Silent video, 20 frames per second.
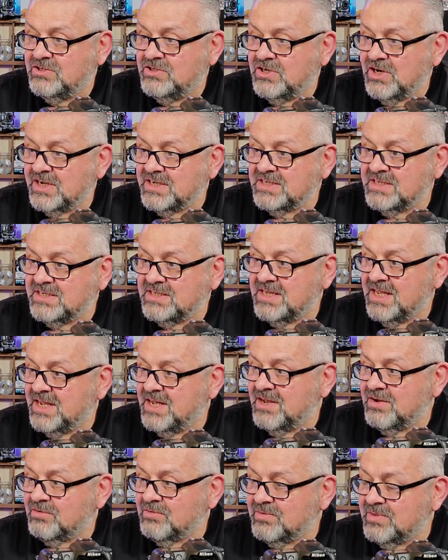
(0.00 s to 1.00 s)
just
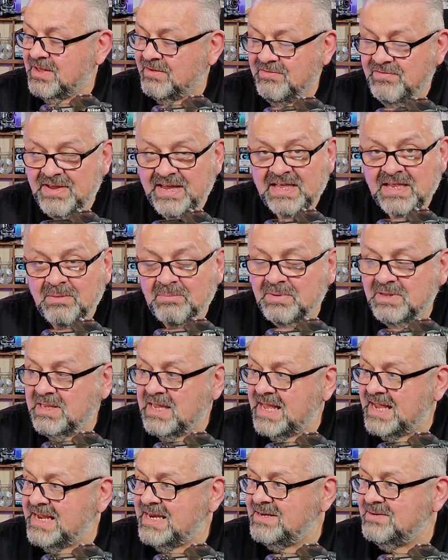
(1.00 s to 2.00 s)
uh, available
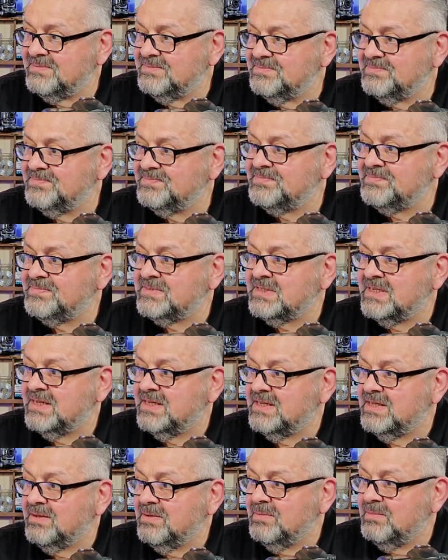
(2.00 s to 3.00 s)
light,
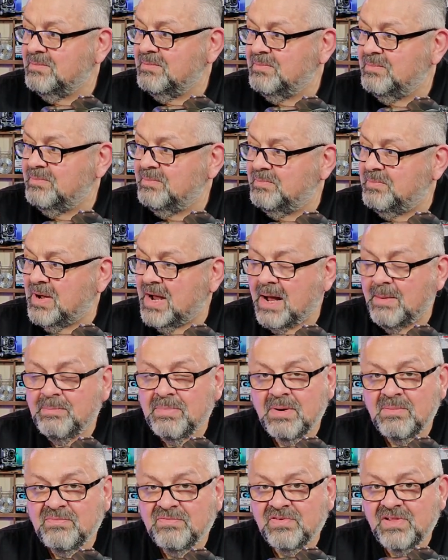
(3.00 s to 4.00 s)

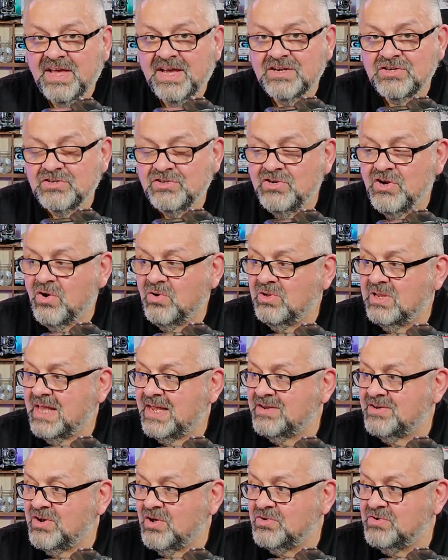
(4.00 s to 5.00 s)
pop-up flash, no
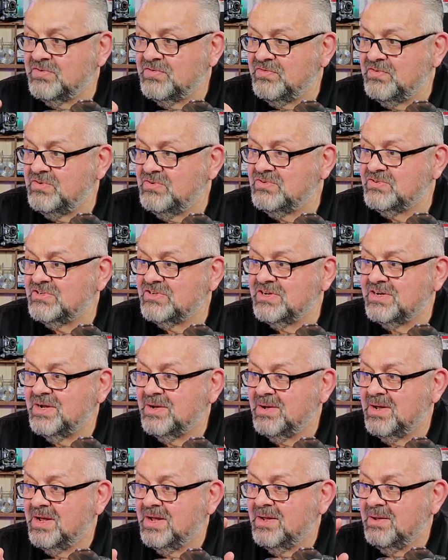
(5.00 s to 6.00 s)
light, no diffuser,
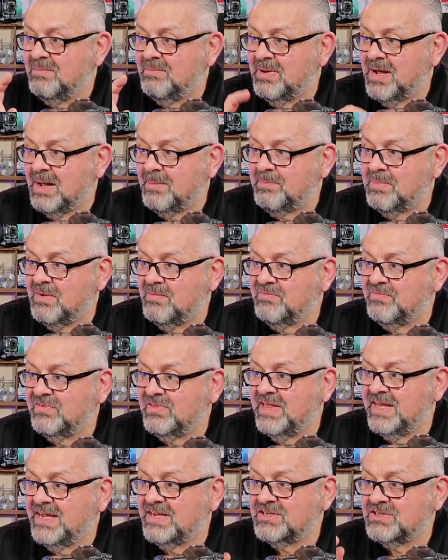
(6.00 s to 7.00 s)
pop-up
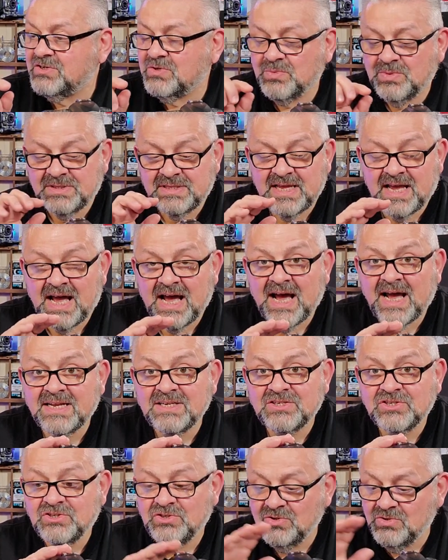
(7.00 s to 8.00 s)
flash with the
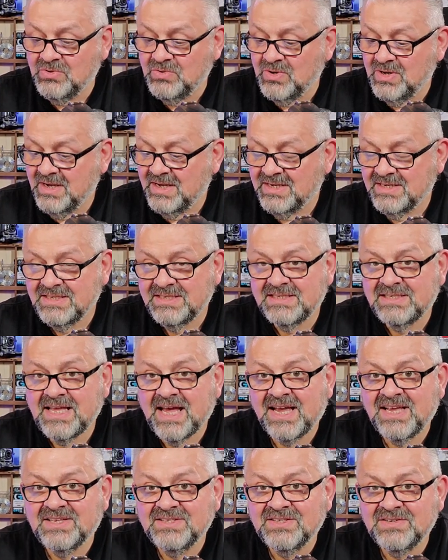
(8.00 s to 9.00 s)
hot shoe
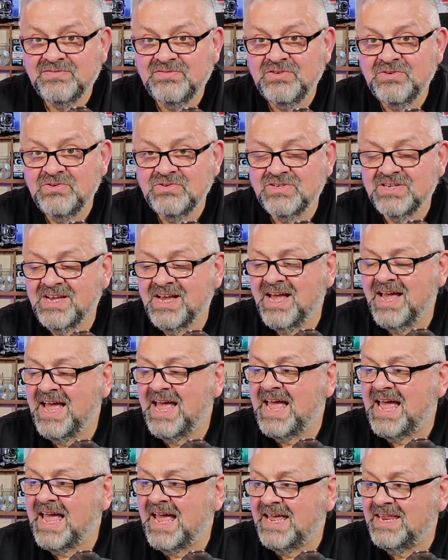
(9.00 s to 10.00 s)
style diffuser,
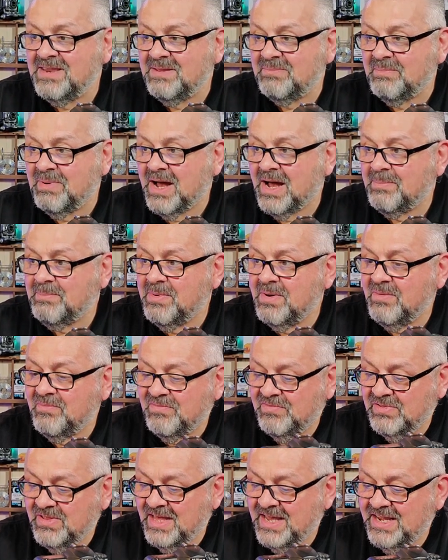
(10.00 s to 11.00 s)
and the
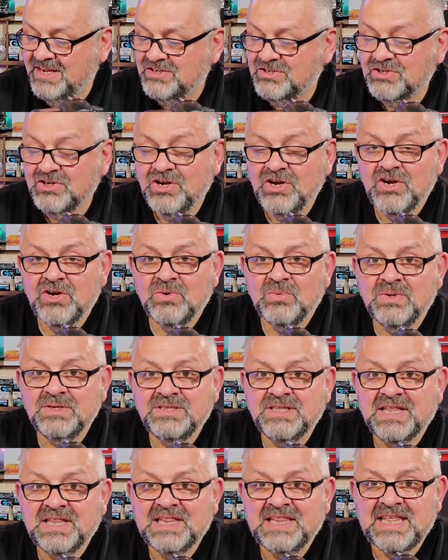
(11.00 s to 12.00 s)
pop-up flash
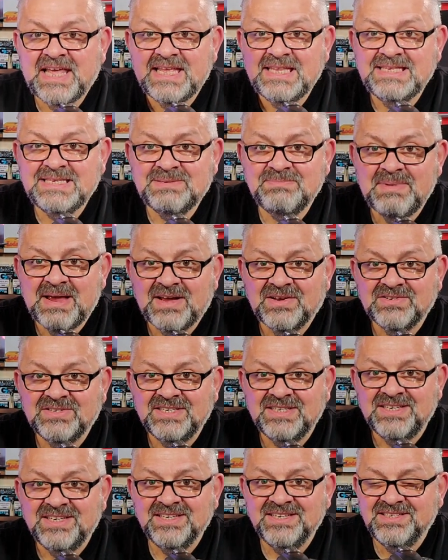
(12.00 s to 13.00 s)
with the lens
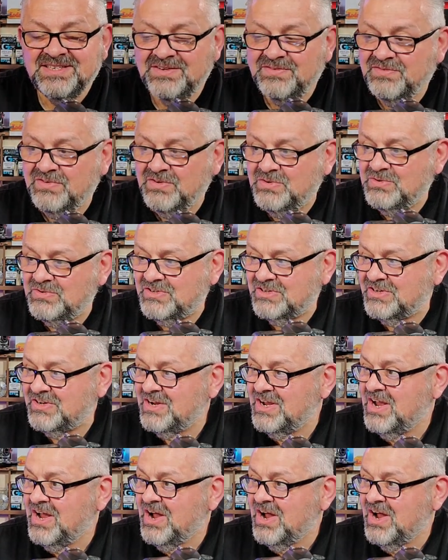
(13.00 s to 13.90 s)
mounted diffuser.